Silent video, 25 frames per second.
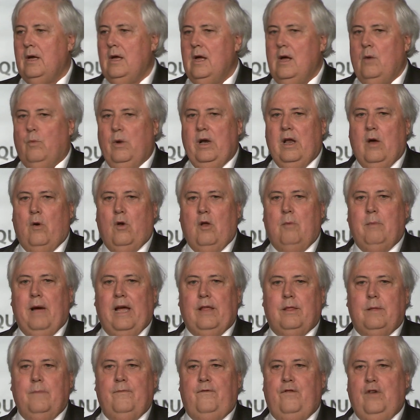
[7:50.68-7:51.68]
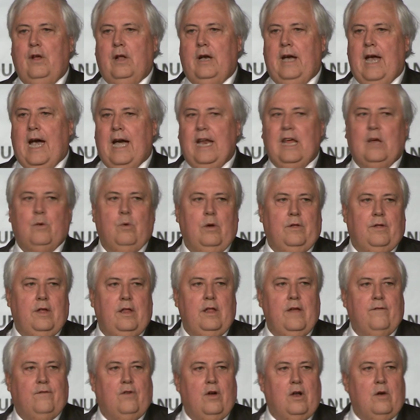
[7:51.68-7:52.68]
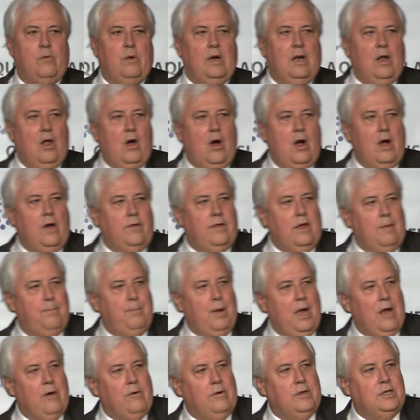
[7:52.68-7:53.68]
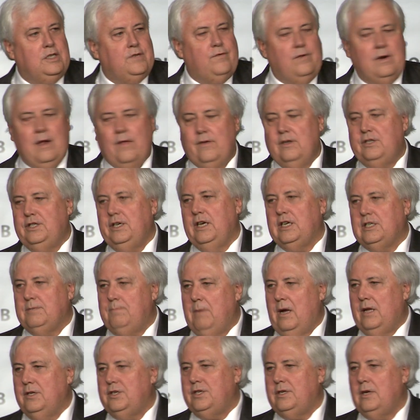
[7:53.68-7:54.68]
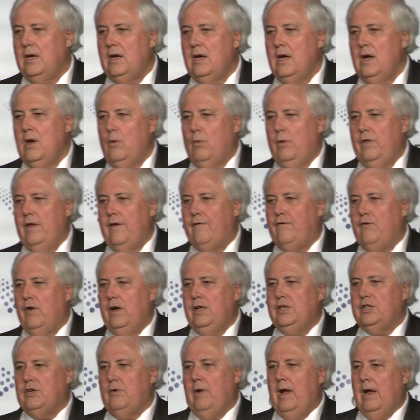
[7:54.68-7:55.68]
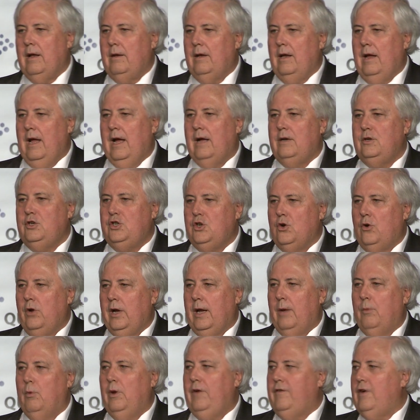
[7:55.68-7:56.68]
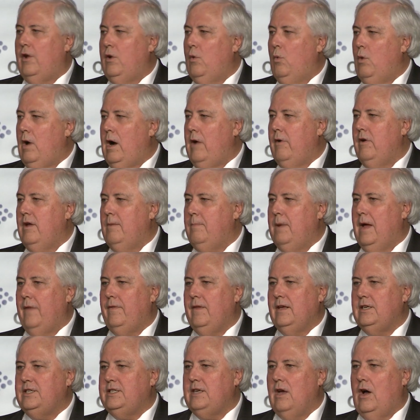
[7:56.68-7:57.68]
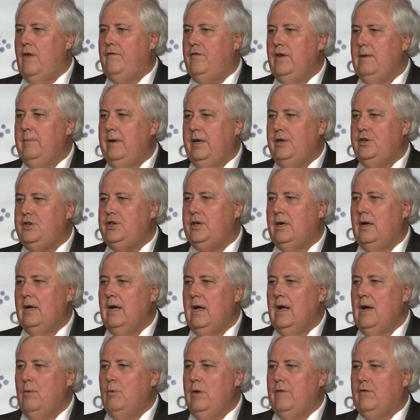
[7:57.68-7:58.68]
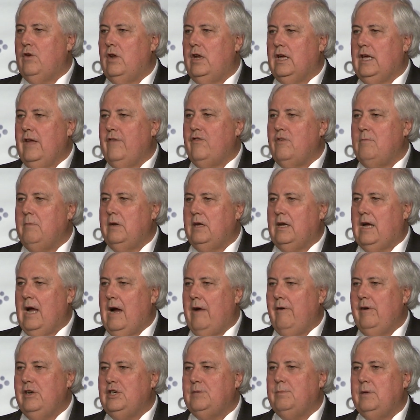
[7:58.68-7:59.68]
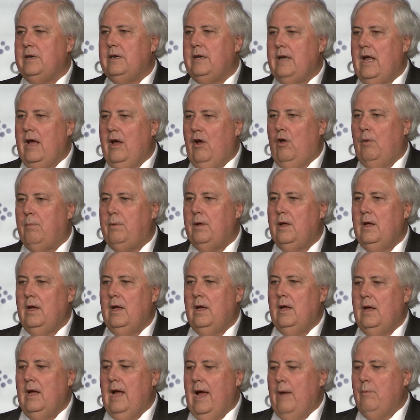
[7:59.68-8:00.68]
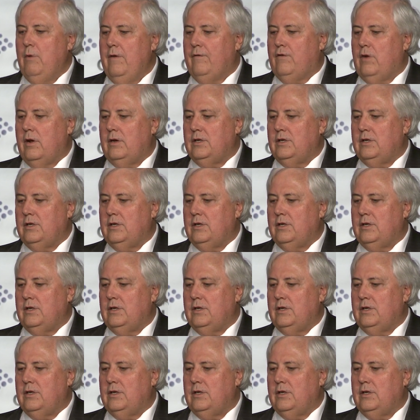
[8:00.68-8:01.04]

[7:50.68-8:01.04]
We don't want to make them feel inadequate that they've got to rely on their parents for another 6 months or their friends are out enjoying it. We've got to worry about their self-image. We've got to give them encouragement and help, and we've got to